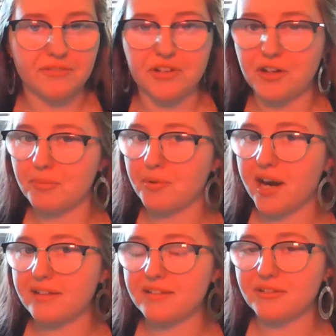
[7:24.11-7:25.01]
a very
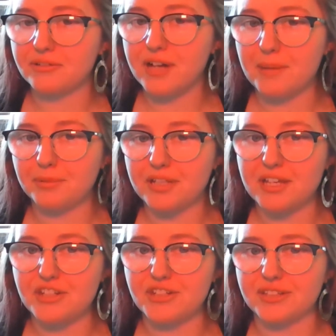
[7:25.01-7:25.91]
practical
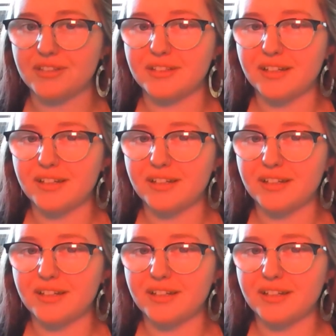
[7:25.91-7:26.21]
application.